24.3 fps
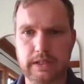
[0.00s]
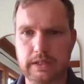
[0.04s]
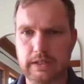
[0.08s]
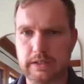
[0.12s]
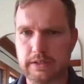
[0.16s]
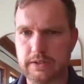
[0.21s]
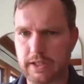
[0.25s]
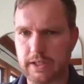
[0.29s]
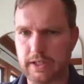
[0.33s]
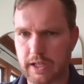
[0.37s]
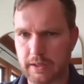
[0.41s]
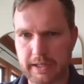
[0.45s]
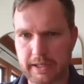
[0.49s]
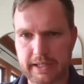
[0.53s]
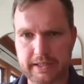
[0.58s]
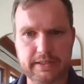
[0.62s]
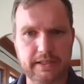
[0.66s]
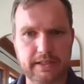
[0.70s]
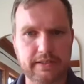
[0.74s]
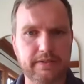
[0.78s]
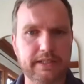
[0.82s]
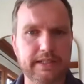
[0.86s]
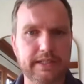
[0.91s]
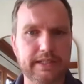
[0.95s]
job
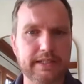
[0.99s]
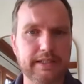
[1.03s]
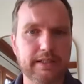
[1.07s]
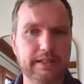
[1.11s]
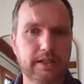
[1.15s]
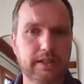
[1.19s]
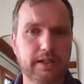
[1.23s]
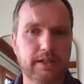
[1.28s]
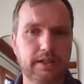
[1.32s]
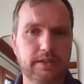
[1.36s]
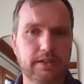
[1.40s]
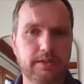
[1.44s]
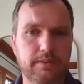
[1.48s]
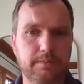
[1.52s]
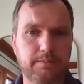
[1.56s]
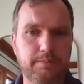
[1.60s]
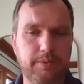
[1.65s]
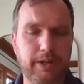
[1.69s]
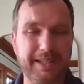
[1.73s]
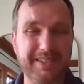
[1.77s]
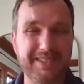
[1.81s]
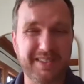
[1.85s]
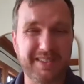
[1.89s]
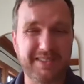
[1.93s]
activity,
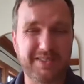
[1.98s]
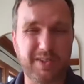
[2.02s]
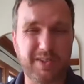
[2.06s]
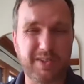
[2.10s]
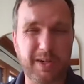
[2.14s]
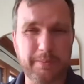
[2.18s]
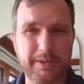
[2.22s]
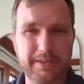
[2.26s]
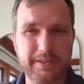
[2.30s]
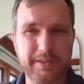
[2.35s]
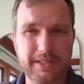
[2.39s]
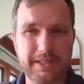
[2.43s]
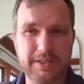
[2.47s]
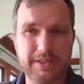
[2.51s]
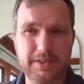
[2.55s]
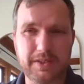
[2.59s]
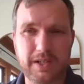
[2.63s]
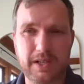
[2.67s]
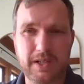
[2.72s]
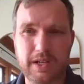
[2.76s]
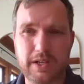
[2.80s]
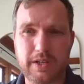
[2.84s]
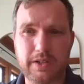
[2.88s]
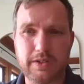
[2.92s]
price
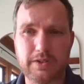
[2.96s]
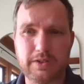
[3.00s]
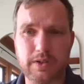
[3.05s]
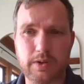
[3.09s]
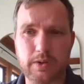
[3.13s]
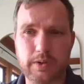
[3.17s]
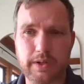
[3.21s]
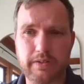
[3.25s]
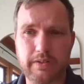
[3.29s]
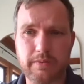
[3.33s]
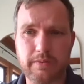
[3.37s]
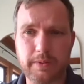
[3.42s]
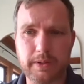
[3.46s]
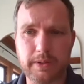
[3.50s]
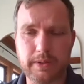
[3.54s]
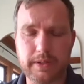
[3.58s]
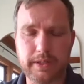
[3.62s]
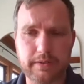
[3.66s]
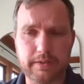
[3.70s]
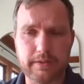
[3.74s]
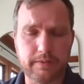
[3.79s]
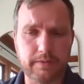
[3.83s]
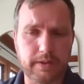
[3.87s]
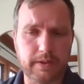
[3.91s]
discrepancies. So you have the ability
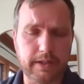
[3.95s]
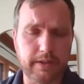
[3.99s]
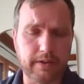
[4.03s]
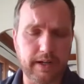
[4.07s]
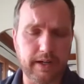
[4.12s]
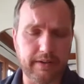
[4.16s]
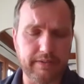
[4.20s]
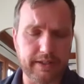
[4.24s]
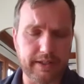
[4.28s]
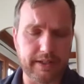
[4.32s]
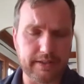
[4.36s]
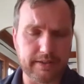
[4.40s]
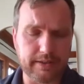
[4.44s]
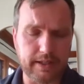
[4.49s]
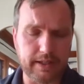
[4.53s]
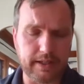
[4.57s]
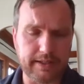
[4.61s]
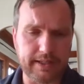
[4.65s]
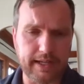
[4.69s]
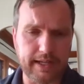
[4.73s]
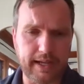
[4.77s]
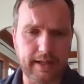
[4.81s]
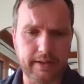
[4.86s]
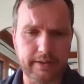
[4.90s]
of either having a
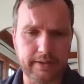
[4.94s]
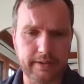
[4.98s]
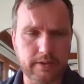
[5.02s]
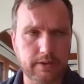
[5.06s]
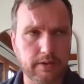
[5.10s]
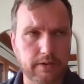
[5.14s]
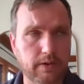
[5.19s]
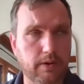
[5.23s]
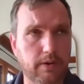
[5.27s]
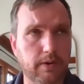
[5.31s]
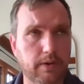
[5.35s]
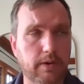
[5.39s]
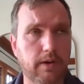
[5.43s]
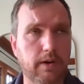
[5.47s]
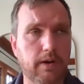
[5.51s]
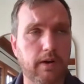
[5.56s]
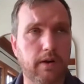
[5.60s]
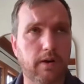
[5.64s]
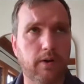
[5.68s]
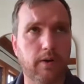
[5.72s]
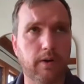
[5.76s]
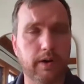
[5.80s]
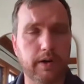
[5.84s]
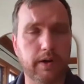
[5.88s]
calendar
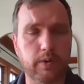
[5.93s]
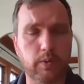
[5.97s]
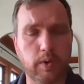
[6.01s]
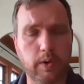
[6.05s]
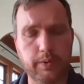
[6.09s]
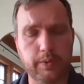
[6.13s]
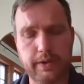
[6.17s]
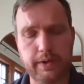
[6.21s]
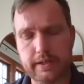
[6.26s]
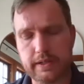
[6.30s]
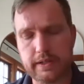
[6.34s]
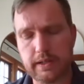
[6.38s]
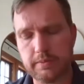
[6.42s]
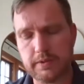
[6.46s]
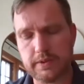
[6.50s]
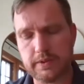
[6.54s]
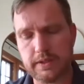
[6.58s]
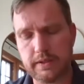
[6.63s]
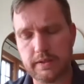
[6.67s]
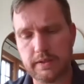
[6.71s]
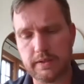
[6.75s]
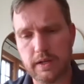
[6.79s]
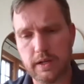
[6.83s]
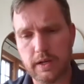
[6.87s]
or a quote that comes
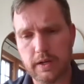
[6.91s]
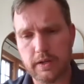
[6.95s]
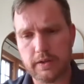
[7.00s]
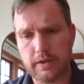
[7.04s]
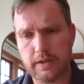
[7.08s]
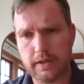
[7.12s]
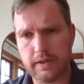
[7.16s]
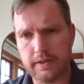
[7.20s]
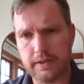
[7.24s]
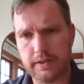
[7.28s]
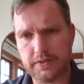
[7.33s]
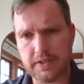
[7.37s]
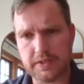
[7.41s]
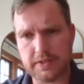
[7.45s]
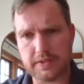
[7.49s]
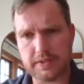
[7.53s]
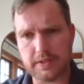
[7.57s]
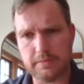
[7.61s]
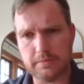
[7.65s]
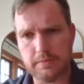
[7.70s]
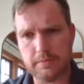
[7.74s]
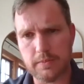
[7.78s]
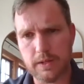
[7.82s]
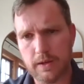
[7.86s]
in the
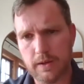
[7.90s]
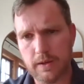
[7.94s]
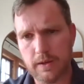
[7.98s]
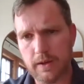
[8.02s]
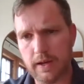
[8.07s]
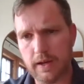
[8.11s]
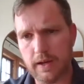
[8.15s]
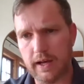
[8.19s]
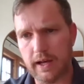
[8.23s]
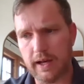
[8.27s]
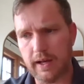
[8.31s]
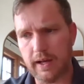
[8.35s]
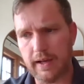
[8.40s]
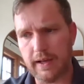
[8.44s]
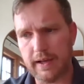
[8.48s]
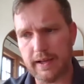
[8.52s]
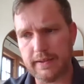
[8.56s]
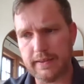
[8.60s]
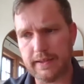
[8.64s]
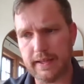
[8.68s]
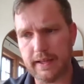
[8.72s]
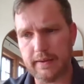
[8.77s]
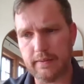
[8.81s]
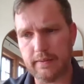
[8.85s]
system.
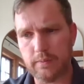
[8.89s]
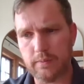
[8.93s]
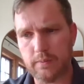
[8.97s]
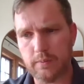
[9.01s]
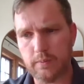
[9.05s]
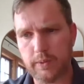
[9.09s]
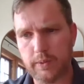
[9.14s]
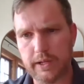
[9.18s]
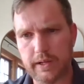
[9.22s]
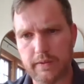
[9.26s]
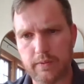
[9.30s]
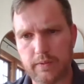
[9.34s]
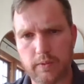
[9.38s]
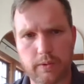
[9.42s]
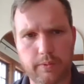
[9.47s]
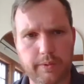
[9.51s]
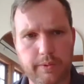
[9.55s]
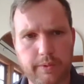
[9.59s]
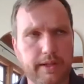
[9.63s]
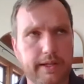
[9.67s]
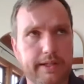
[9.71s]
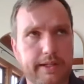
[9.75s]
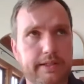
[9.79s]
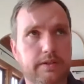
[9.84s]
And then we have what
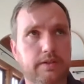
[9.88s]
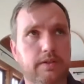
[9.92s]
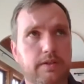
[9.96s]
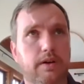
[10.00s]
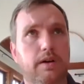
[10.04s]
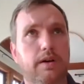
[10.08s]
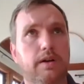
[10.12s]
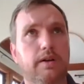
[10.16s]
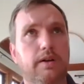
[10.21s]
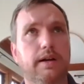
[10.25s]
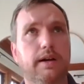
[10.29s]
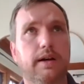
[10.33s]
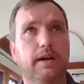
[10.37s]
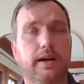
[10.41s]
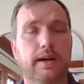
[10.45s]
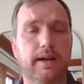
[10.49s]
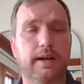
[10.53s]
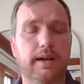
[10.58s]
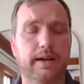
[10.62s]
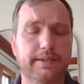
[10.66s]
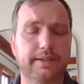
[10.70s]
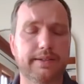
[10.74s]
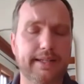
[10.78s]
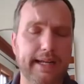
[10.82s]
we like to
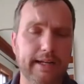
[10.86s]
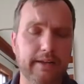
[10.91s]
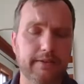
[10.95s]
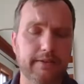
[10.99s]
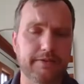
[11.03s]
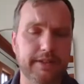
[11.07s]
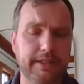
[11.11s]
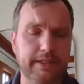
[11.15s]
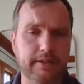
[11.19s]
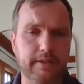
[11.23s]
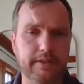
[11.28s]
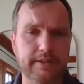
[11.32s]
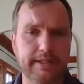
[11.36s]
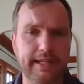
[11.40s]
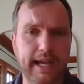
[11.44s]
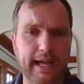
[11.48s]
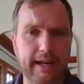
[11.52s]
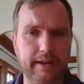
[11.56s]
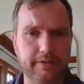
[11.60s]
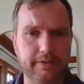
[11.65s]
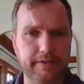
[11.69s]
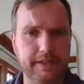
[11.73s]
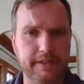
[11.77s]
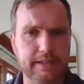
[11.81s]
call data feed or
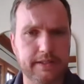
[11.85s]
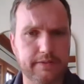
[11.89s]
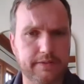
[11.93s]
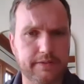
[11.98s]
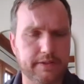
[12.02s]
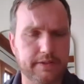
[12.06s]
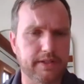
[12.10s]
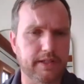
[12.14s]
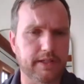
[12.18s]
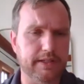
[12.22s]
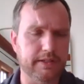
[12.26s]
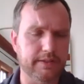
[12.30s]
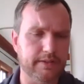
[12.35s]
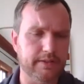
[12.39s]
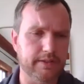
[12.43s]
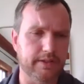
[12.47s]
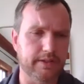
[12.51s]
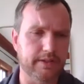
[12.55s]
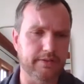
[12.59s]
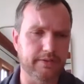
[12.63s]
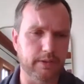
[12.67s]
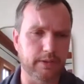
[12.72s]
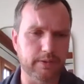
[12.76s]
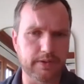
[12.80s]
data feed if you're talking to
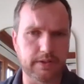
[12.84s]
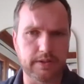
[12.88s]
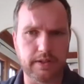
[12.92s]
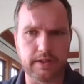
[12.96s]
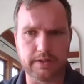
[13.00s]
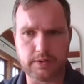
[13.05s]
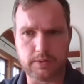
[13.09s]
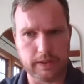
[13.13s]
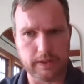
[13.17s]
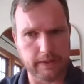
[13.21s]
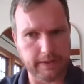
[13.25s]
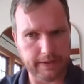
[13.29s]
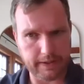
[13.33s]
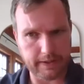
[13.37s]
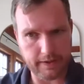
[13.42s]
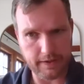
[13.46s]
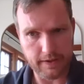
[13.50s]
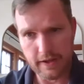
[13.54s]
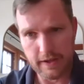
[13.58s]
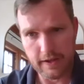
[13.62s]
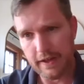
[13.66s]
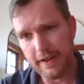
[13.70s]
the folks in Australia.